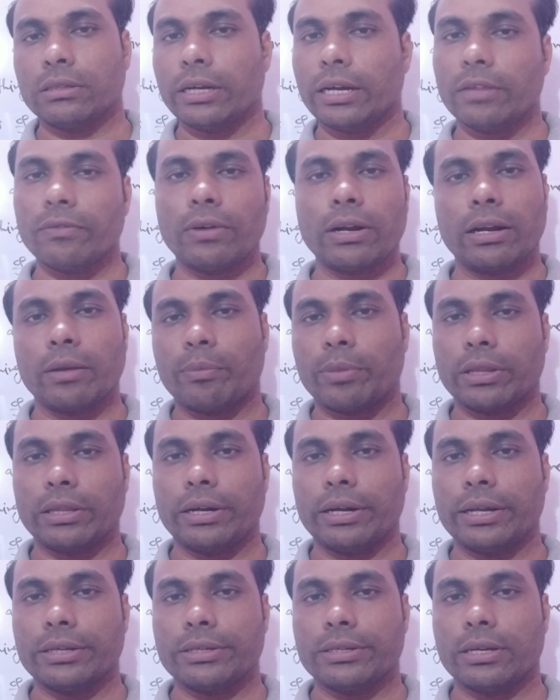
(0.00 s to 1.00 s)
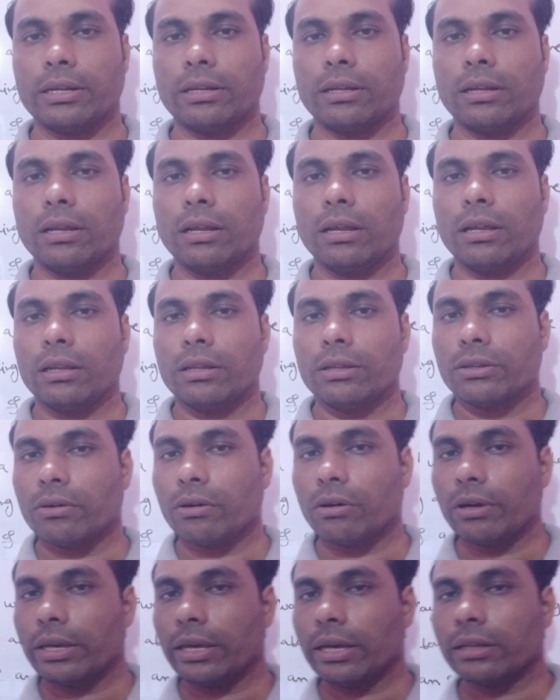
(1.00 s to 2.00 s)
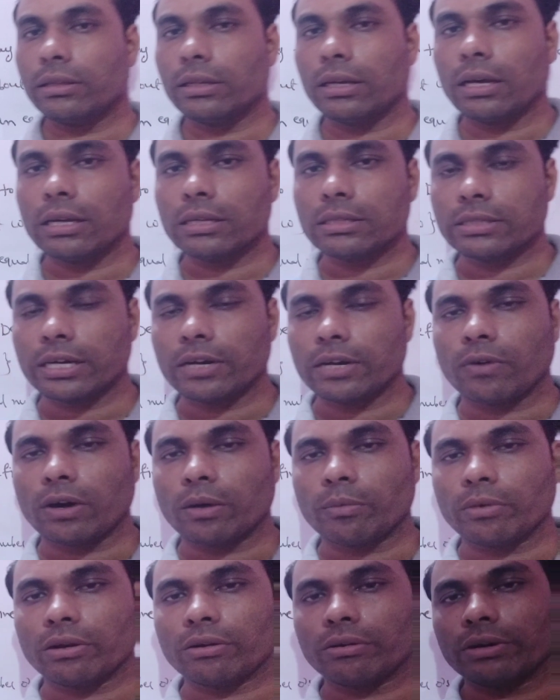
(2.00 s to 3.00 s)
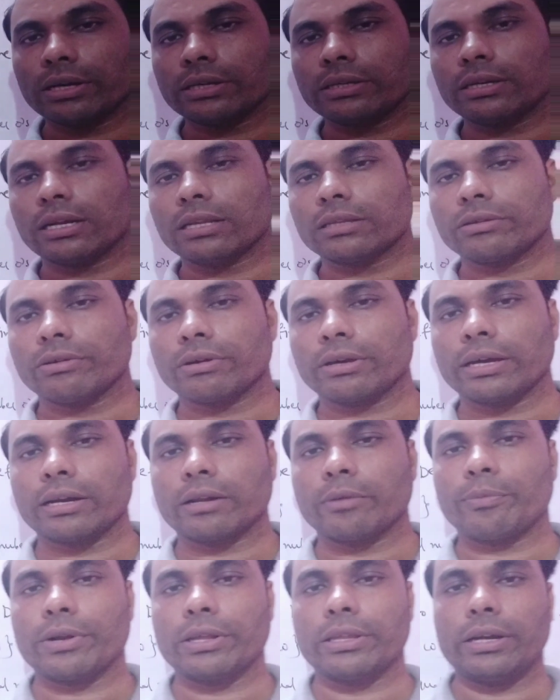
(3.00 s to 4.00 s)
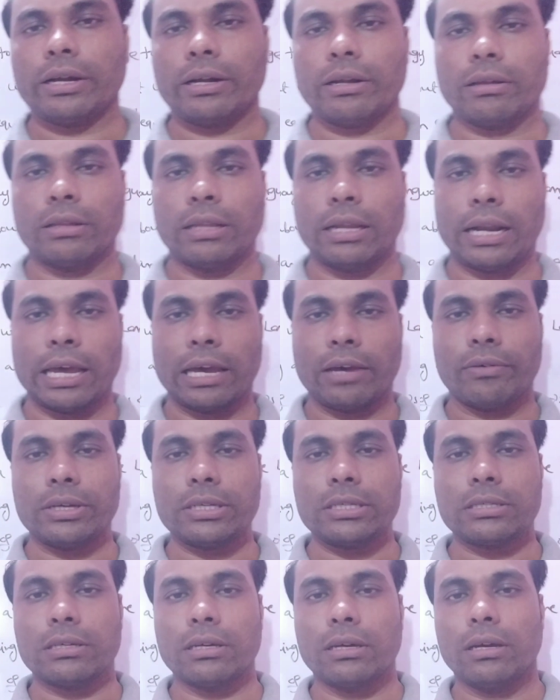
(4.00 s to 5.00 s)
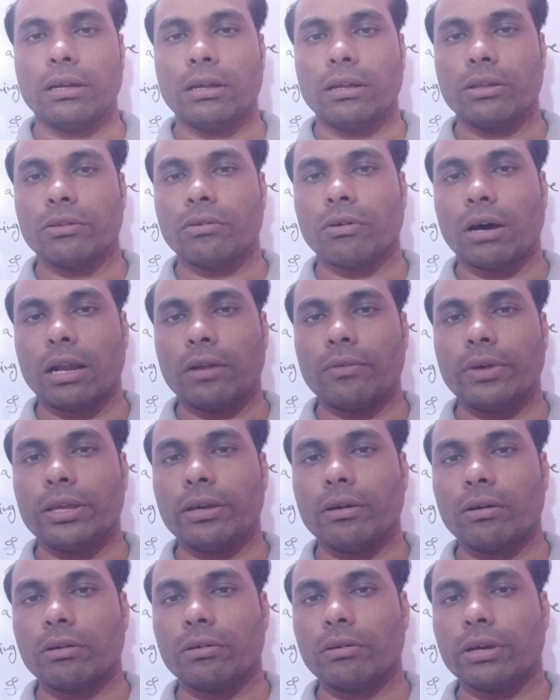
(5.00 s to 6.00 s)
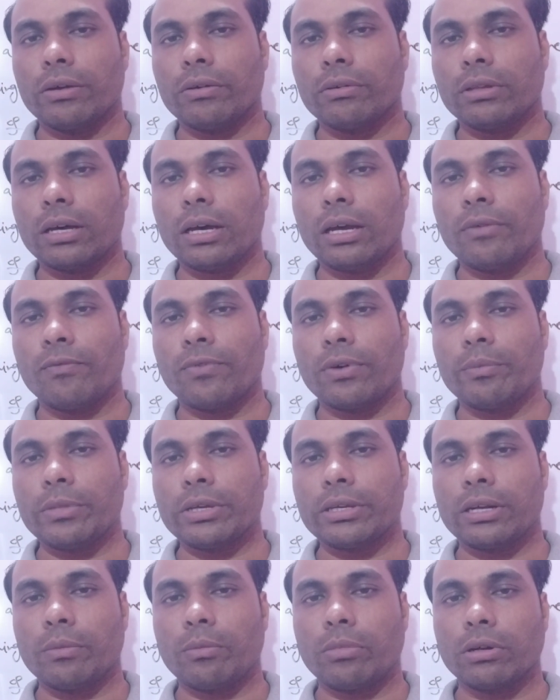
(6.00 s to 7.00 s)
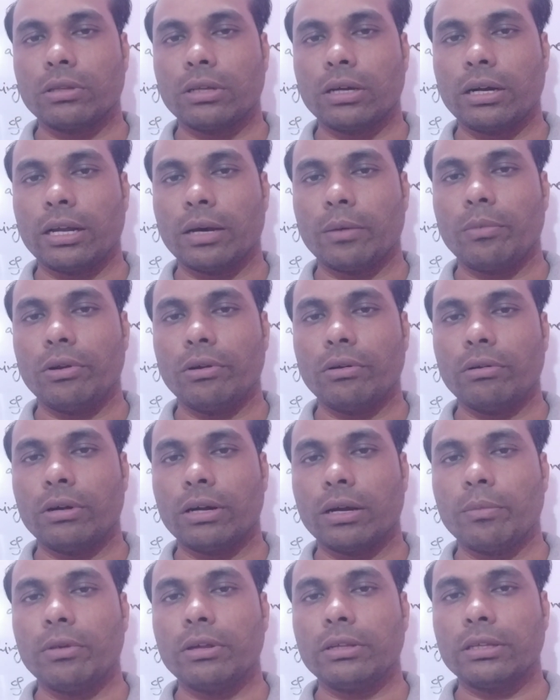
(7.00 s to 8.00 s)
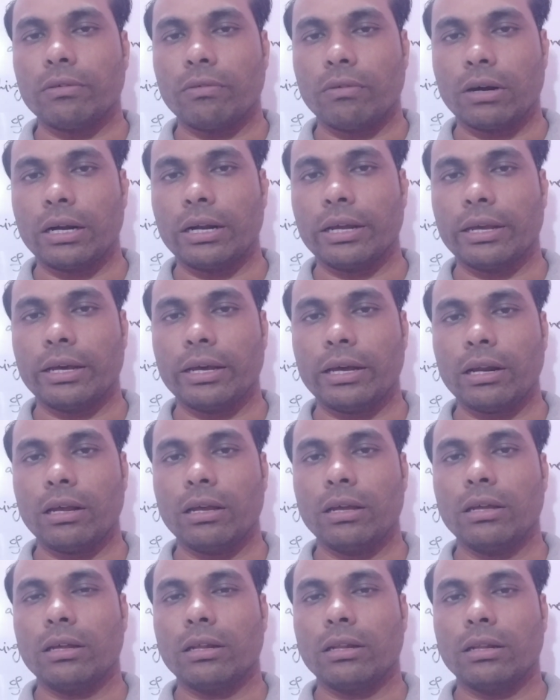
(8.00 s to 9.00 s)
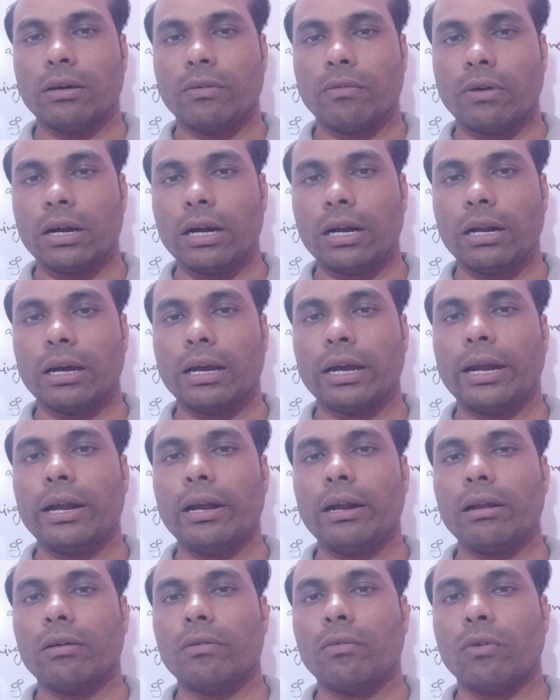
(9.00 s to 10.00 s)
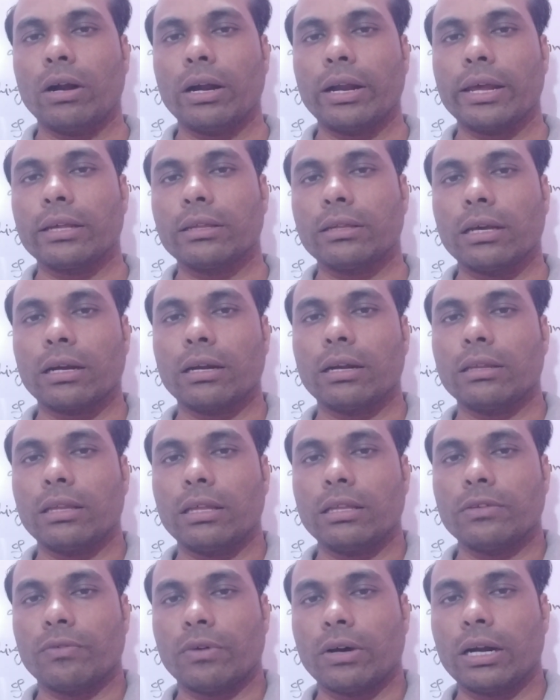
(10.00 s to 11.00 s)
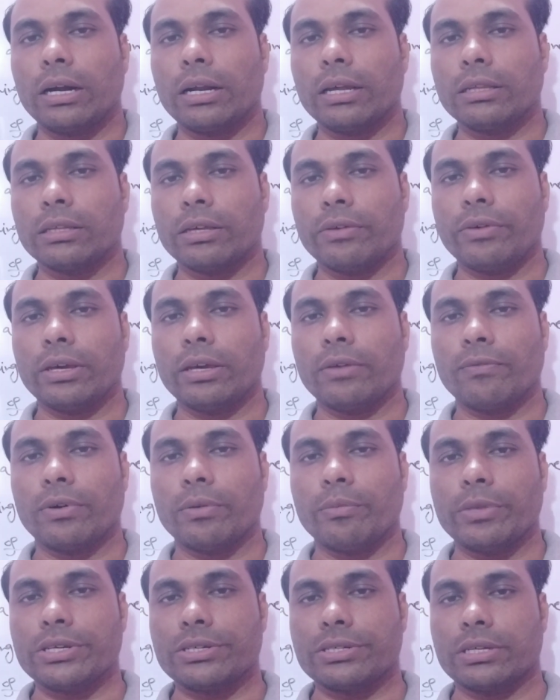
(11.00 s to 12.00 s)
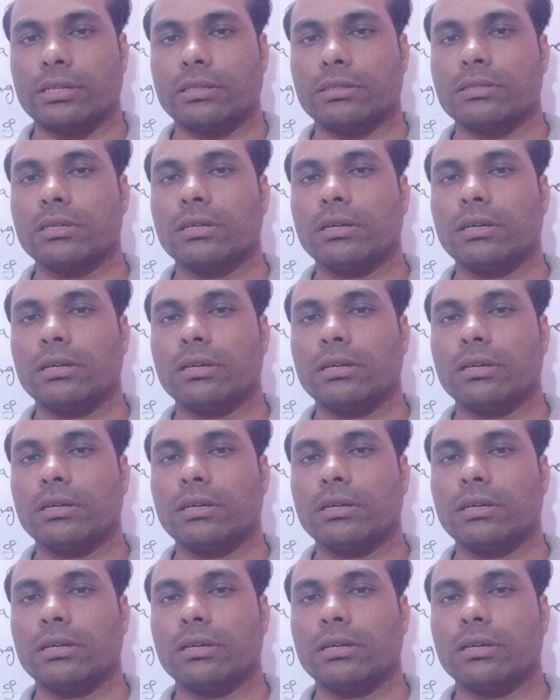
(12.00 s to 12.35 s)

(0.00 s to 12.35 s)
That is one representation. So here the set form of notation also you can represent the language. So always you have to give the information about the W. W is a word here. The word and what exactly this word is giving information.